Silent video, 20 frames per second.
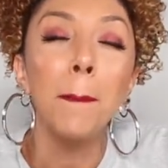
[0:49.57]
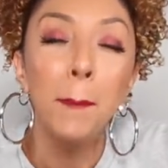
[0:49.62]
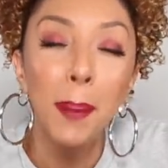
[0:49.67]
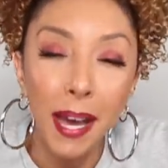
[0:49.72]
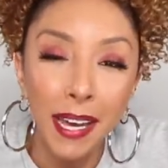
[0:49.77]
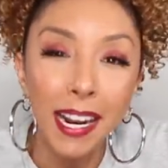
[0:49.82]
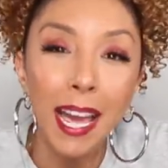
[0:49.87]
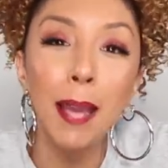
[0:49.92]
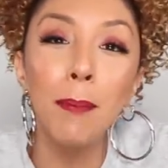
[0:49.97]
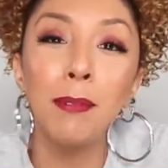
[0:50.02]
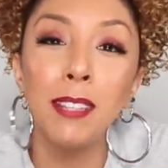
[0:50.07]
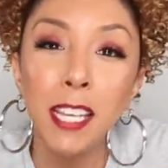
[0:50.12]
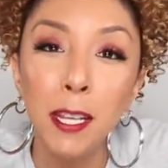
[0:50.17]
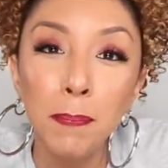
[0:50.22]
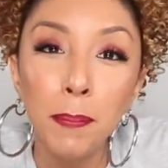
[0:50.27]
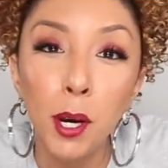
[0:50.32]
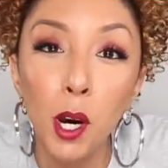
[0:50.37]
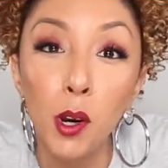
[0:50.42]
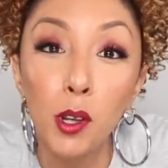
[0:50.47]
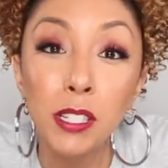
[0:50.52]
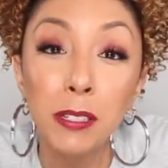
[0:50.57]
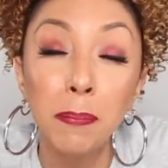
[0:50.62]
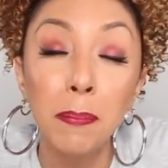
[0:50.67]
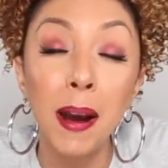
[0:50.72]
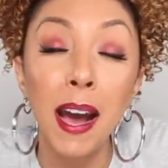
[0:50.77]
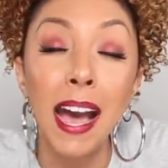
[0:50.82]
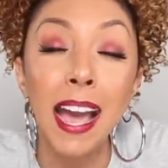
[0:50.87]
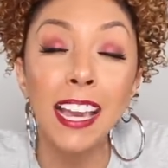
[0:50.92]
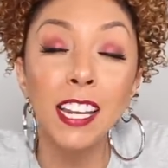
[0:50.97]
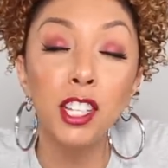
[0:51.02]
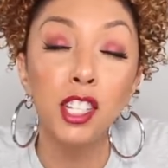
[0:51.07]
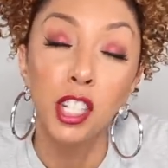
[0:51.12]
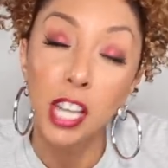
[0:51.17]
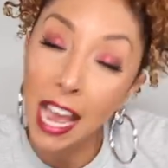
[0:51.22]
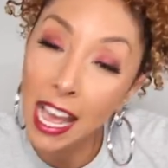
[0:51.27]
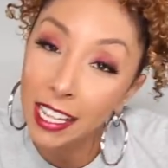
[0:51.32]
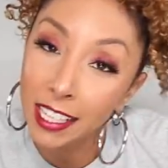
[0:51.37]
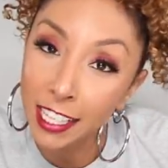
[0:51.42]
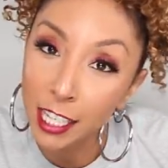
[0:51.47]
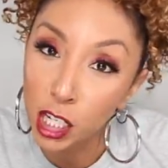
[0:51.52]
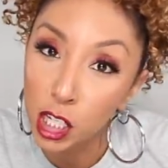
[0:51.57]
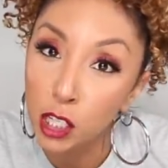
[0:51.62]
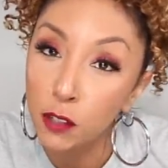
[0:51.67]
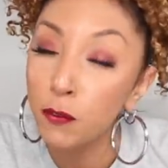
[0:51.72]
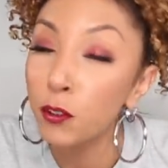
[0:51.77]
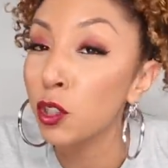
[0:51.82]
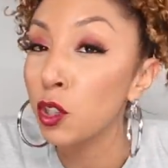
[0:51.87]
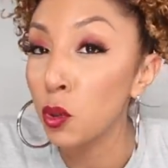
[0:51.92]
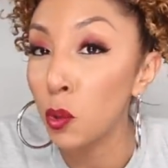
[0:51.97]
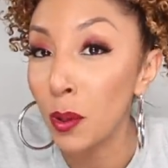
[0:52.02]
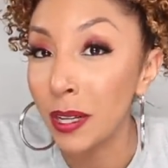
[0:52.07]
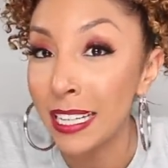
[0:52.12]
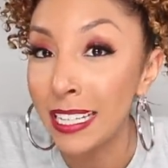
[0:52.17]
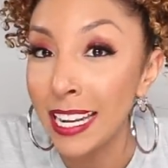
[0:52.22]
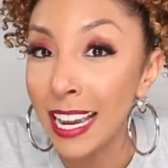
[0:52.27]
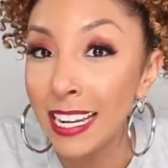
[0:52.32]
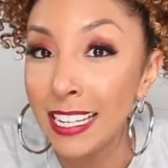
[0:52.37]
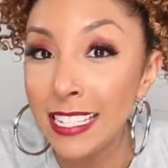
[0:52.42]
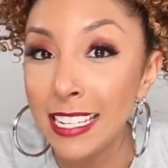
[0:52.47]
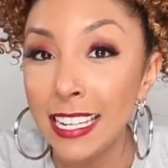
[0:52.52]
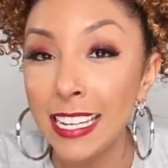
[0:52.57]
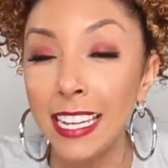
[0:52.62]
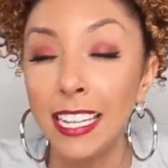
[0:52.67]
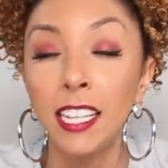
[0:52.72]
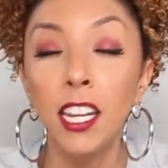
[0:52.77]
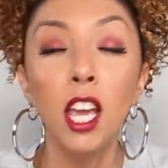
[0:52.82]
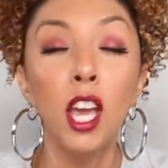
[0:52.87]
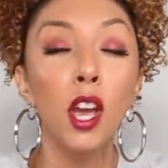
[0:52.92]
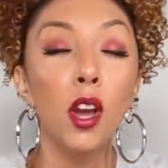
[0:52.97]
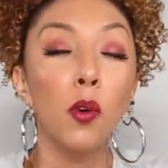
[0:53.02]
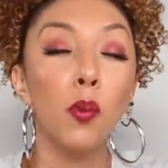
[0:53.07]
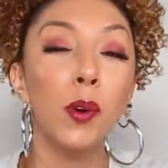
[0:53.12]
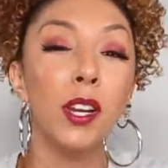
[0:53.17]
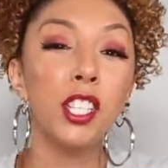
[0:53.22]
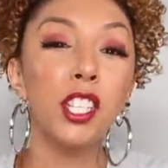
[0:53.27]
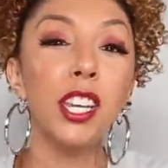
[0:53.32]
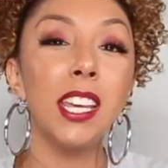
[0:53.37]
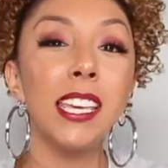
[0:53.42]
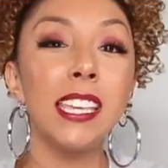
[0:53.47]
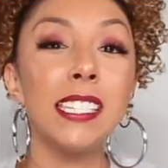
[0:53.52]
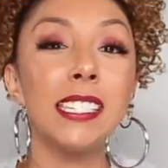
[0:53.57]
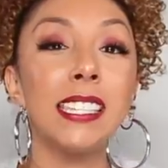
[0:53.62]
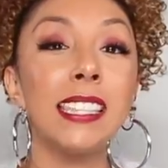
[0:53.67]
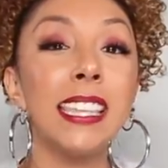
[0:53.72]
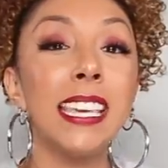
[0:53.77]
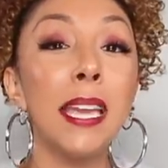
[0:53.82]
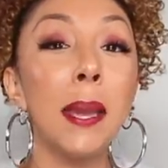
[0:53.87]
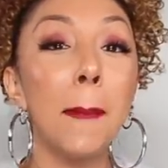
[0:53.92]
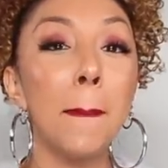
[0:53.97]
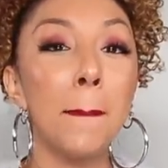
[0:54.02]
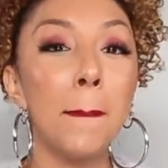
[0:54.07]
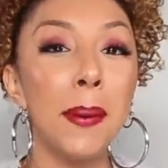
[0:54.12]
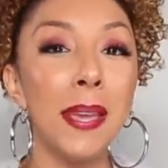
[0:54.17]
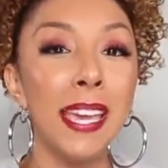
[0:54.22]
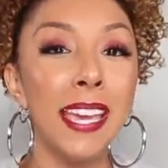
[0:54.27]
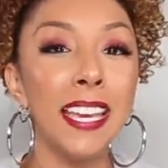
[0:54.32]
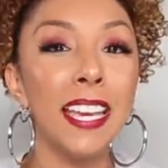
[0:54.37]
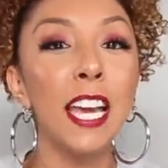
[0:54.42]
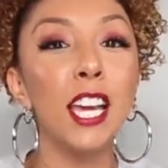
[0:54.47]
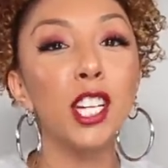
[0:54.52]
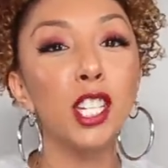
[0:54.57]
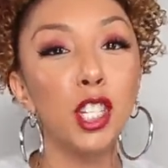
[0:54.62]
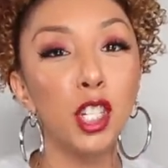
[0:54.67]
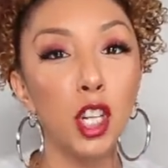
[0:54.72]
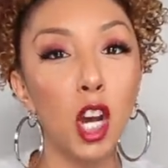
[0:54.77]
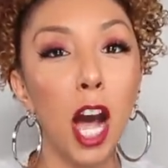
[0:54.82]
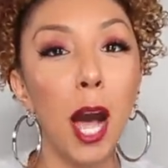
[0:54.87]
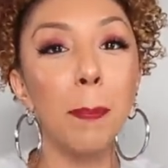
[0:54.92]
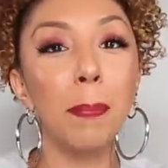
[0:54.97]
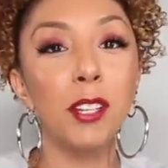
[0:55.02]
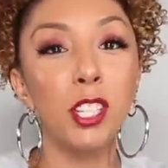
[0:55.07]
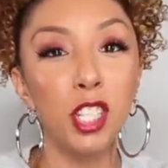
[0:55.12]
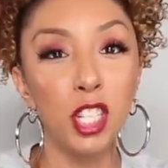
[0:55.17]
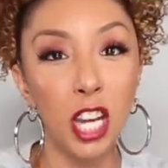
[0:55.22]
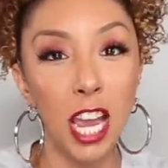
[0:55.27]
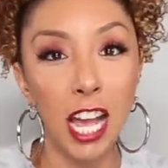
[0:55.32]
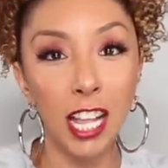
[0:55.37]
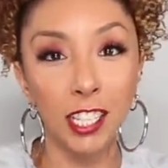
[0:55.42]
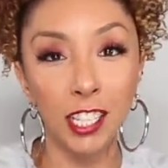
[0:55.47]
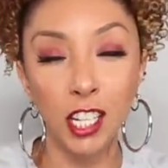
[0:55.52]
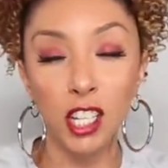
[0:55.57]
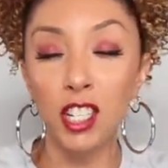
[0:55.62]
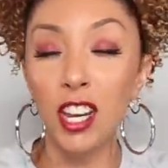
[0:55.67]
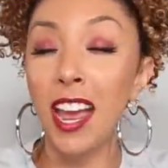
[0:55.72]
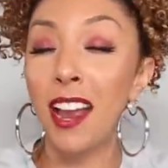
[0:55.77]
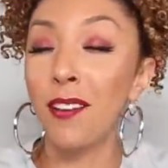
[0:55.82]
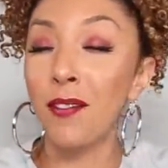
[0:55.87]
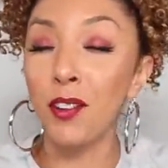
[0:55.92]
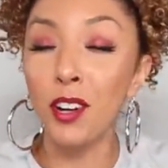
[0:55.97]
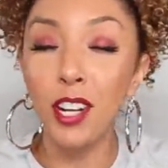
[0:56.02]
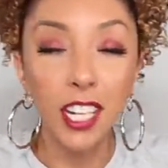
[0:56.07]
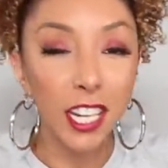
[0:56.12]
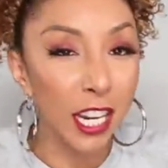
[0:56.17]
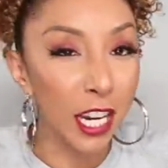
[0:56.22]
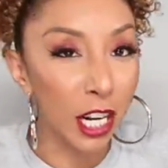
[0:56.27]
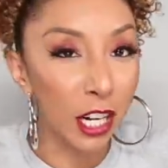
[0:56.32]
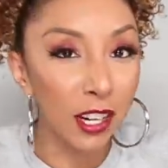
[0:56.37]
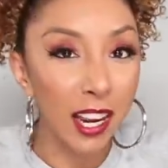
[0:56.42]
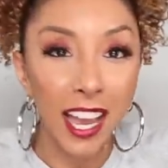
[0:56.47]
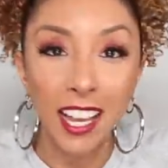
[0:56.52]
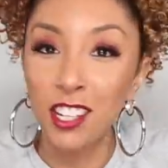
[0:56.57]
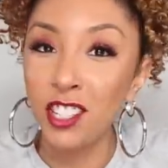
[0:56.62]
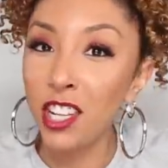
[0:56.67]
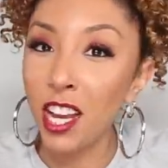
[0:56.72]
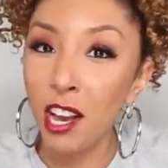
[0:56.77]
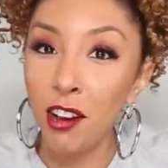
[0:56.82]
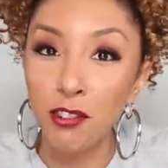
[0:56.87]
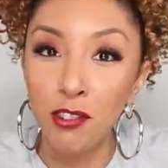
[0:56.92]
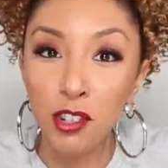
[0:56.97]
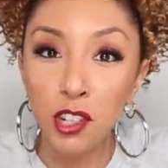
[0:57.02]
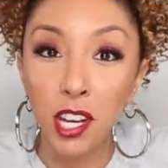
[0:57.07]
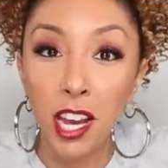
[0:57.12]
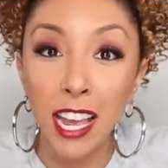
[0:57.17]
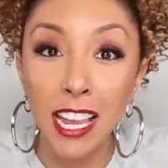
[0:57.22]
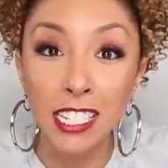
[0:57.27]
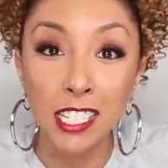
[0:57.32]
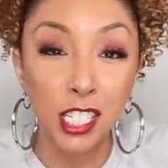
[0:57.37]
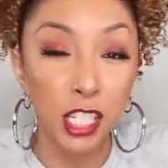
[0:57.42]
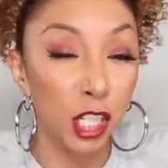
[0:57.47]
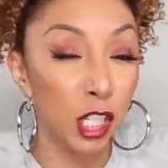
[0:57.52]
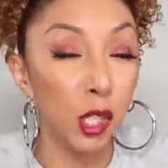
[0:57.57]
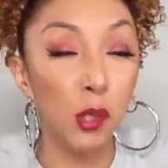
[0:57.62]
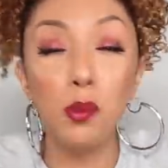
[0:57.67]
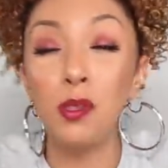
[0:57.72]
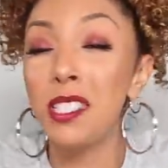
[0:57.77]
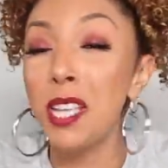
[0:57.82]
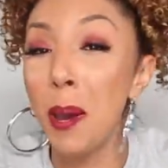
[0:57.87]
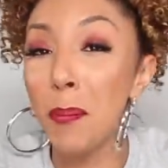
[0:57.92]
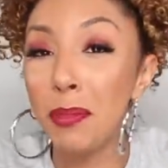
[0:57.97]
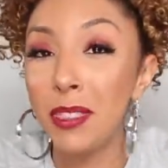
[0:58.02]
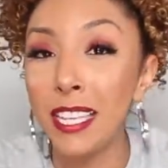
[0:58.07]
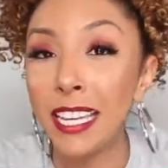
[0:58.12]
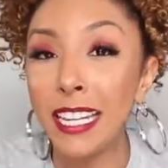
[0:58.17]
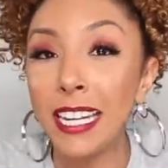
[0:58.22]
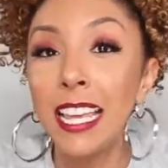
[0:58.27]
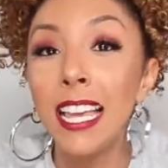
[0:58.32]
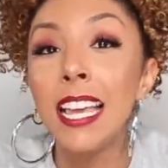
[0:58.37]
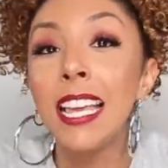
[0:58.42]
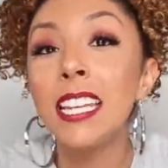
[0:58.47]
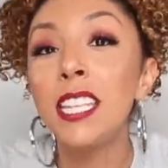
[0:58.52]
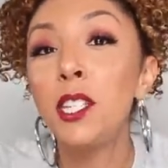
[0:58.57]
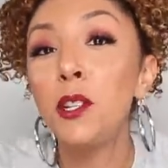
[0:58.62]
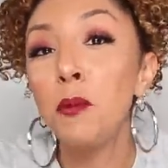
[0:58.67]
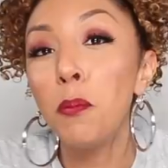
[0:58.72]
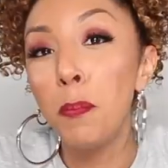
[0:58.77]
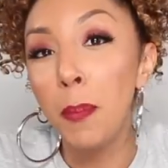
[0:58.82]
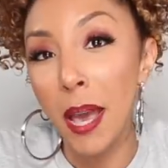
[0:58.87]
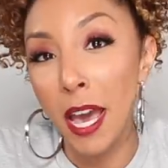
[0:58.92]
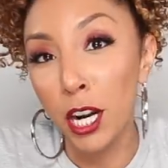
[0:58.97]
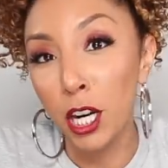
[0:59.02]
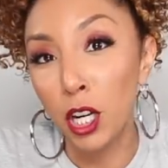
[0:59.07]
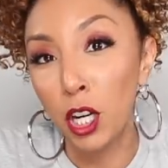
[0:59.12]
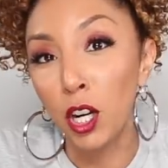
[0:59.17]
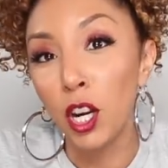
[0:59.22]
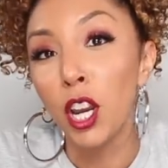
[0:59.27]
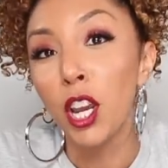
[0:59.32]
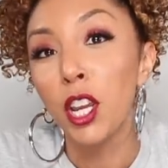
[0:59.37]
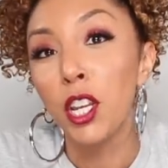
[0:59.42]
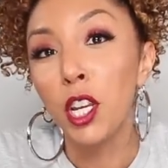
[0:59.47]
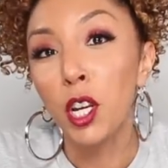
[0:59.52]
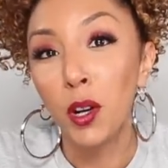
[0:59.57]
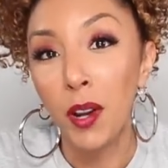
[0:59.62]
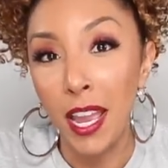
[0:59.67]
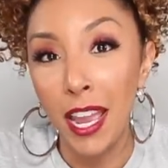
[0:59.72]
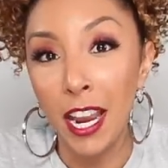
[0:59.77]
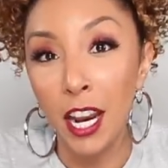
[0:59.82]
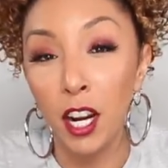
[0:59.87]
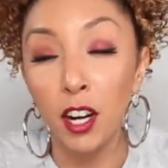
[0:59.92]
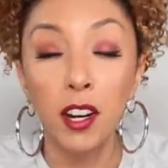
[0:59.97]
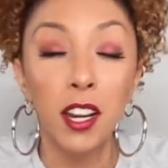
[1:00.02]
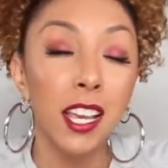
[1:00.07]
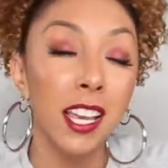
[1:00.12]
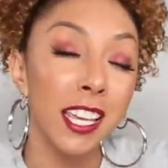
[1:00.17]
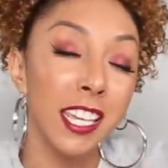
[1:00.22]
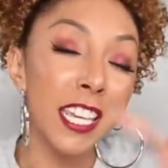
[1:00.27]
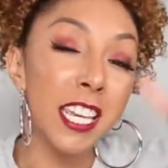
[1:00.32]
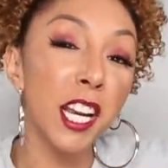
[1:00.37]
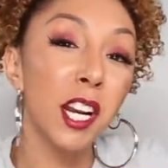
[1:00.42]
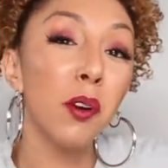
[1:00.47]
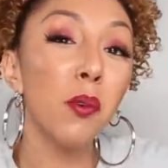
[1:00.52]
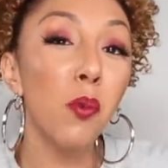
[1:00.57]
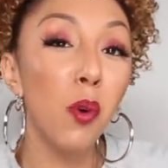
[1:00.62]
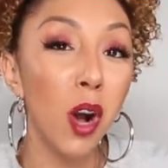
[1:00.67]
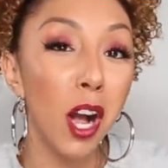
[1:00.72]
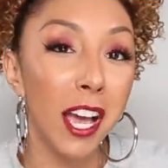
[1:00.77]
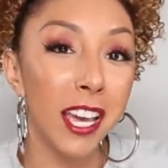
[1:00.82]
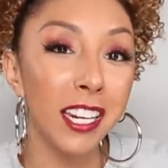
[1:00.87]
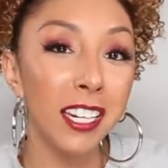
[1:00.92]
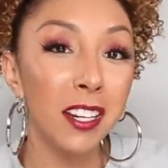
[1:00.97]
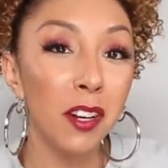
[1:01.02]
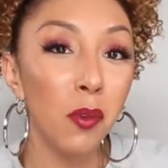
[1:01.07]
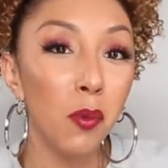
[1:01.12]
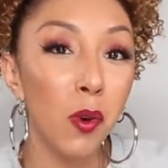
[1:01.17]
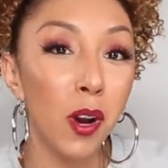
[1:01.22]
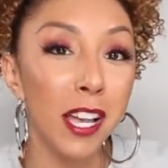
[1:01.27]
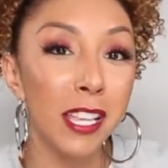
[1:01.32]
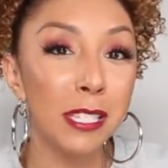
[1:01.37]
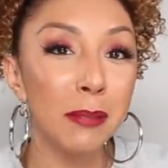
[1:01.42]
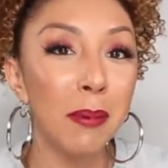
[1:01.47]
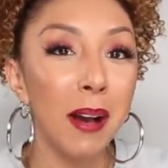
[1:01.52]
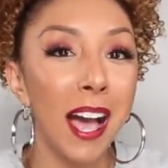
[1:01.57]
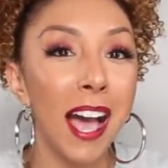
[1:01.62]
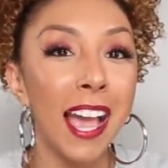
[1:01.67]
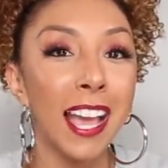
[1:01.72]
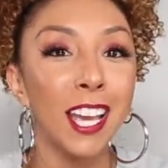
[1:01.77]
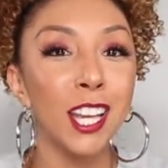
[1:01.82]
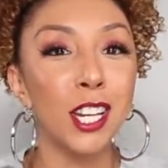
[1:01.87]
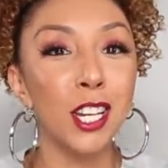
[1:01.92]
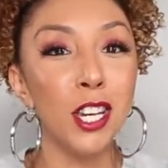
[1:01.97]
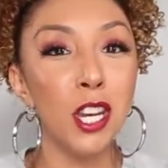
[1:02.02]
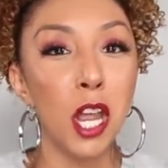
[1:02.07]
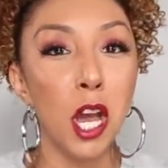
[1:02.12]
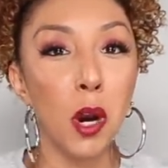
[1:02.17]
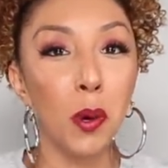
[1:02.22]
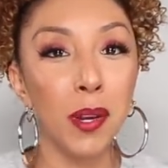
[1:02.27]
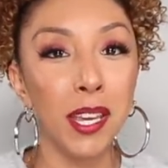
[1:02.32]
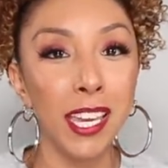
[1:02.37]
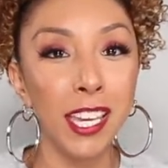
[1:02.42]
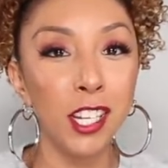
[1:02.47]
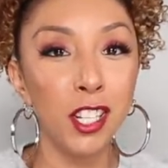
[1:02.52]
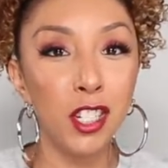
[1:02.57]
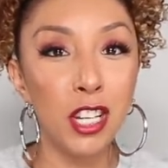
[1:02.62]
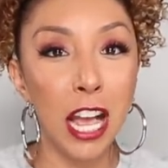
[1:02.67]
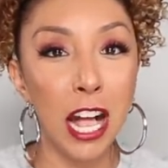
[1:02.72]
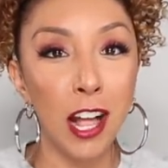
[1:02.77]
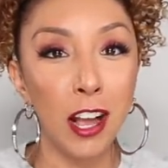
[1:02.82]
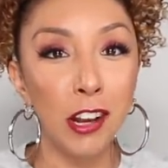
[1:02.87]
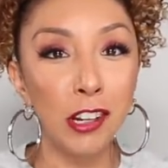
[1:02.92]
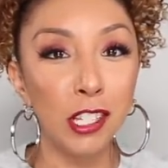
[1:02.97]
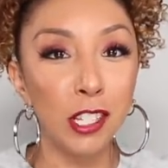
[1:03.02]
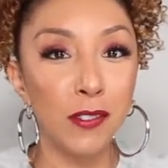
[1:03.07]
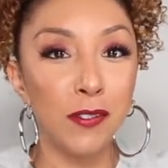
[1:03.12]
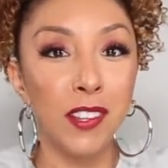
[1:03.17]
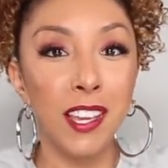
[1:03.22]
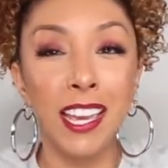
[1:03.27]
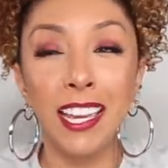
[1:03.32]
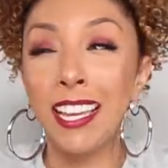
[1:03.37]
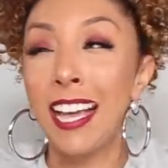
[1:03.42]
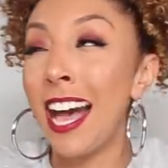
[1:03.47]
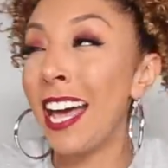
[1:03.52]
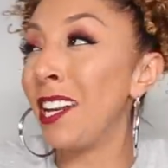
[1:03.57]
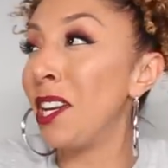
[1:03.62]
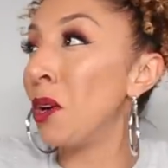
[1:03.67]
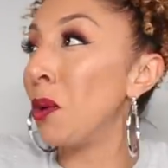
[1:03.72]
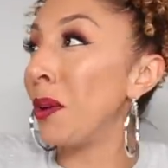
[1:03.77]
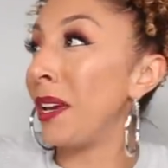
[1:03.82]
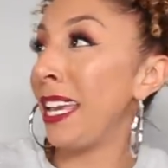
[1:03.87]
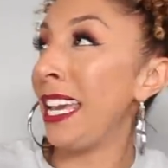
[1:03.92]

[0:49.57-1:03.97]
But I did post my challenge for 2019, which is the Big Chop Challenge. Every year, I challenge you guys to do something to better your hair. Year one was my no heat challenge. If you ain't got no